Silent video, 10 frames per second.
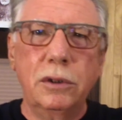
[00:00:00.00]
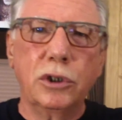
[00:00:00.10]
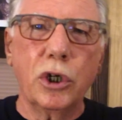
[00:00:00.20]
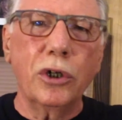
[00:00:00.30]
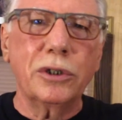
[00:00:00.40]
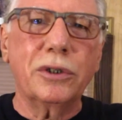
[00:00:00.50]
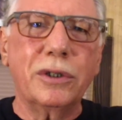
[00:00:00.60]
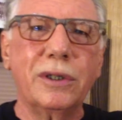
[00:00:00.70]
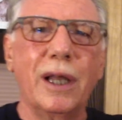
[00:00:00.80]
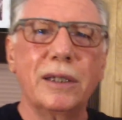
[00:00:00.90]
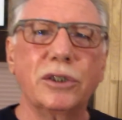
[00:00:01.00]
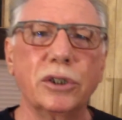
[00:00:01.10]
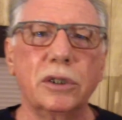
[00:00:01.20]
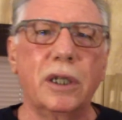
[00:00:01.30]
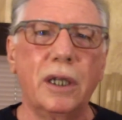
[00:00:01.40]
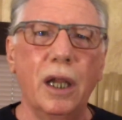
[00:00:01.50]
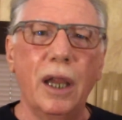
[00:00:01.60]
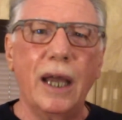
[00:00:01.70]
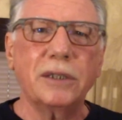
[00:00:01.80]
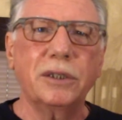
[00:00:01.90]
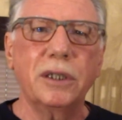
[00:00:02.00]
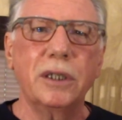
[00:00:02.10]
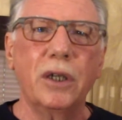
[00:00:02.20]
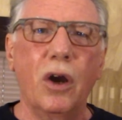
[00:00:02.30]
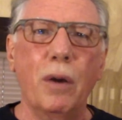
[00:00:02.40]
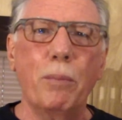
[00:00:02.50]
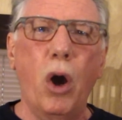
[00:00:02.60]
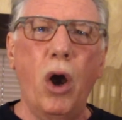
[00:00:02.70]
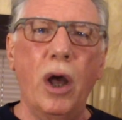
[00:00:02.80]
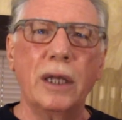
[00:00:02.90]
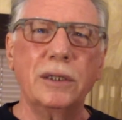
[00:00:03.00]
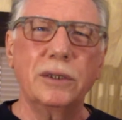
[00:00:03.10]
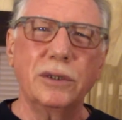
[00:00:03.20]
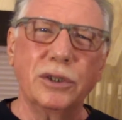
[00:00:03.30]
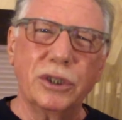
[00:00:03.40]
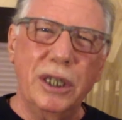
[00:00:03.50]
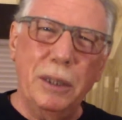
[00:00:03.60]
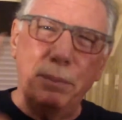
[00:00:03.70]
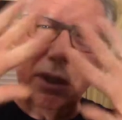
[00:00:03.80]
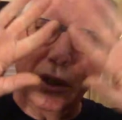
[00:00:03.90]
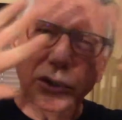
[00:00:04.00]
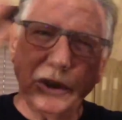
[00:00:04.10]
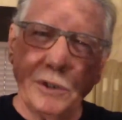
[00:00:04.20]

dirt that's collected in our minds, keeping us